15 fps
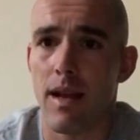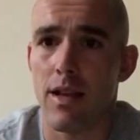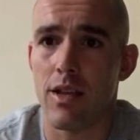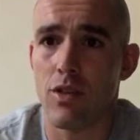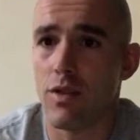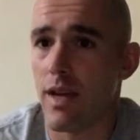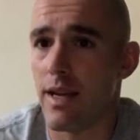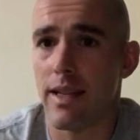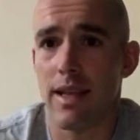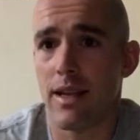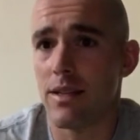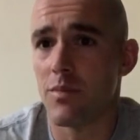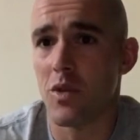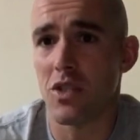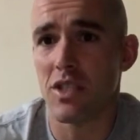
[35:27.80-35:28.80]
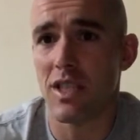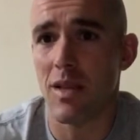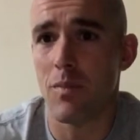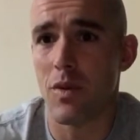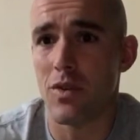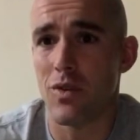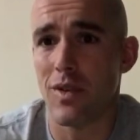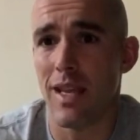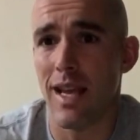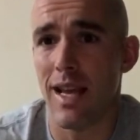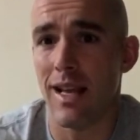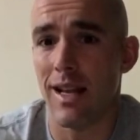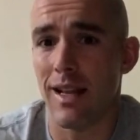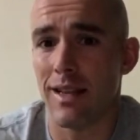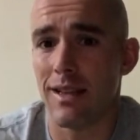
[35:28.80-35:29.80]
You try to get as much sleep as you
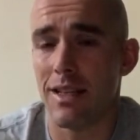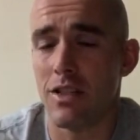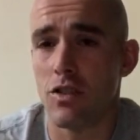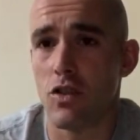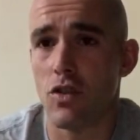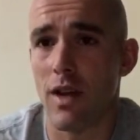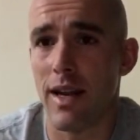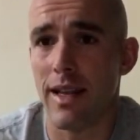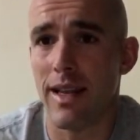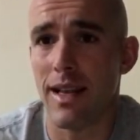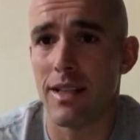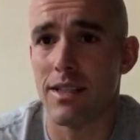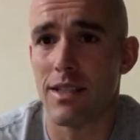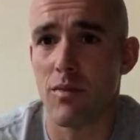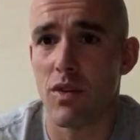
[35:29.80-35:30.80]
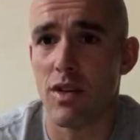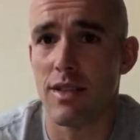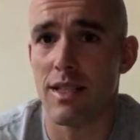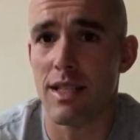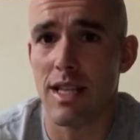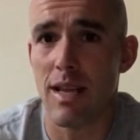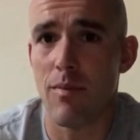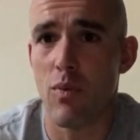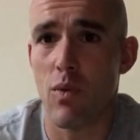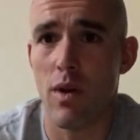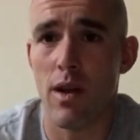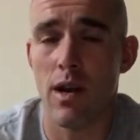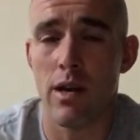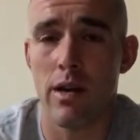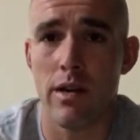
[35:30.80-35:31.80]
can, and at least you try to get some good sleep
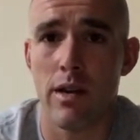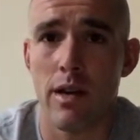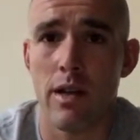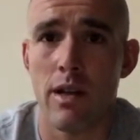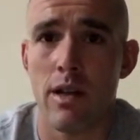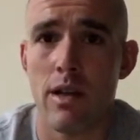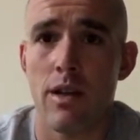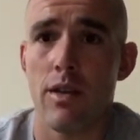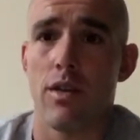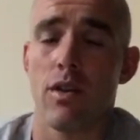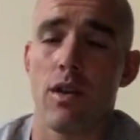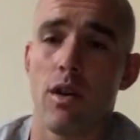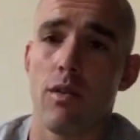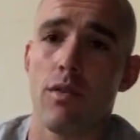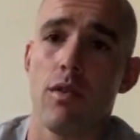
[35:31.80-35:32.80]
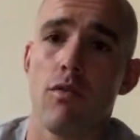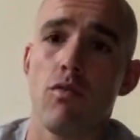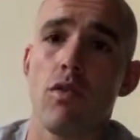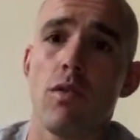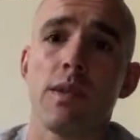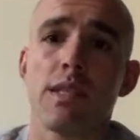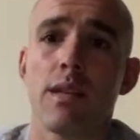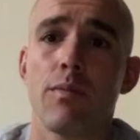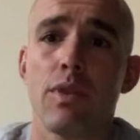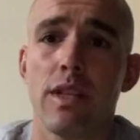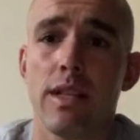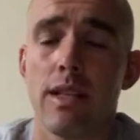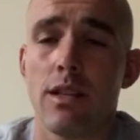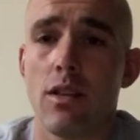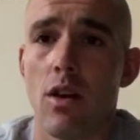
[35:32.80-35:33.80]
where, you know, your room is
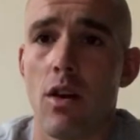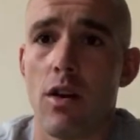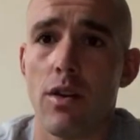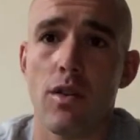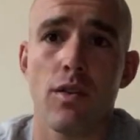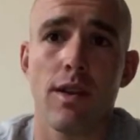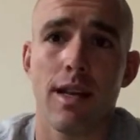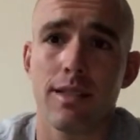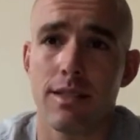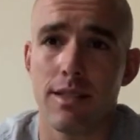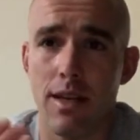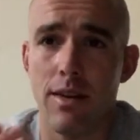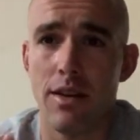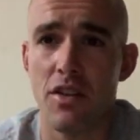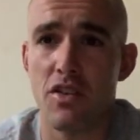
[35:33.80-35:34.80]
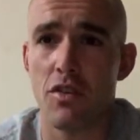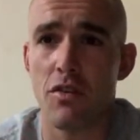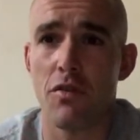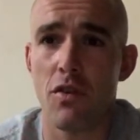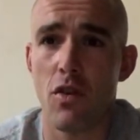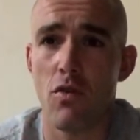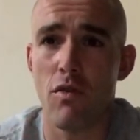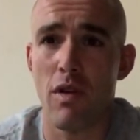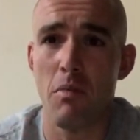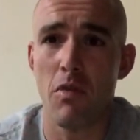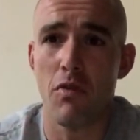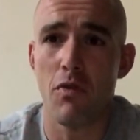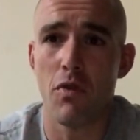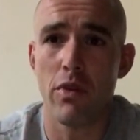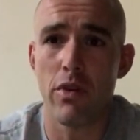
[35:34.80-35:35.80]
completely dark, you're not staring at your phone right
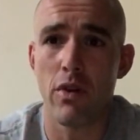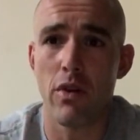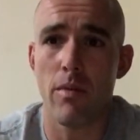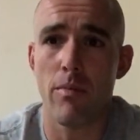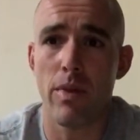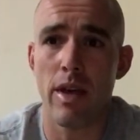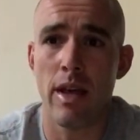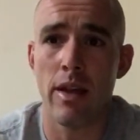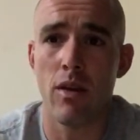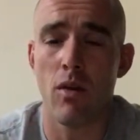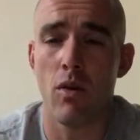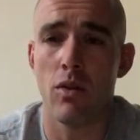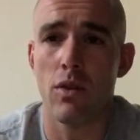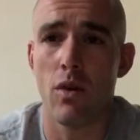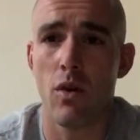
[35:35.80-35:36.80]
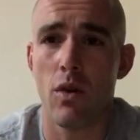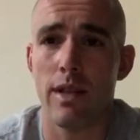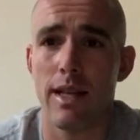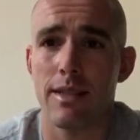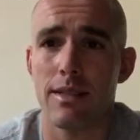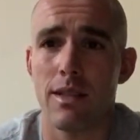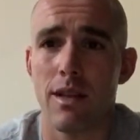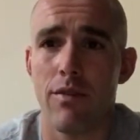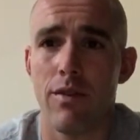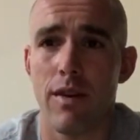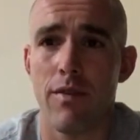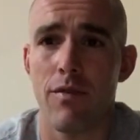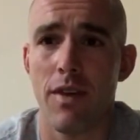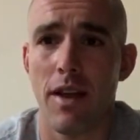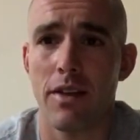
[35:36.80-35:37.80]
before you go to bed. All, all that stuff
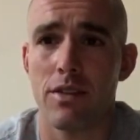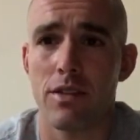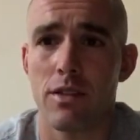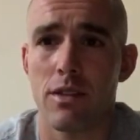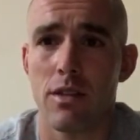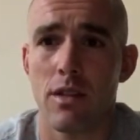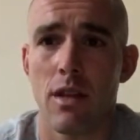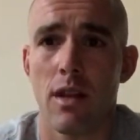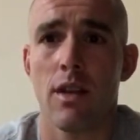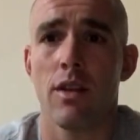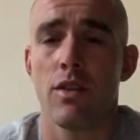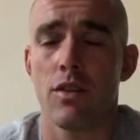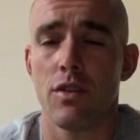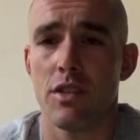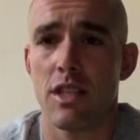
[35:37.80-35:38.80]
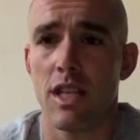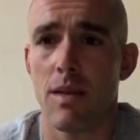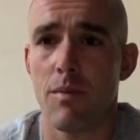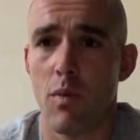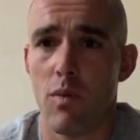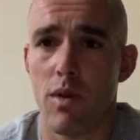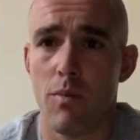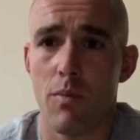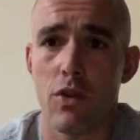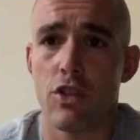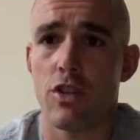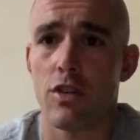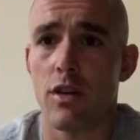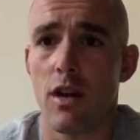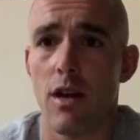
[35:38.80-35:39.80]
affects your sleep. You want to
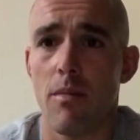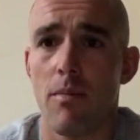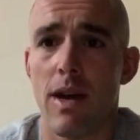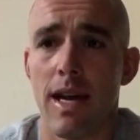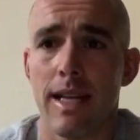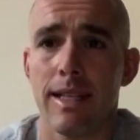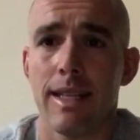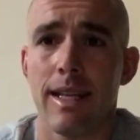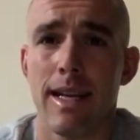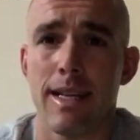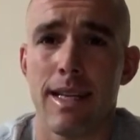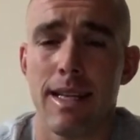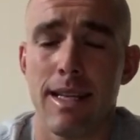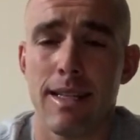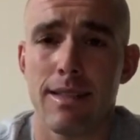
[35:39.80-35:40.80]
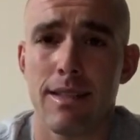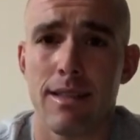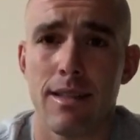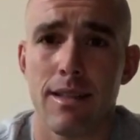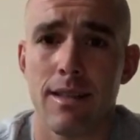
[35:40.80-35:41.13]
put your uh, mind at ease.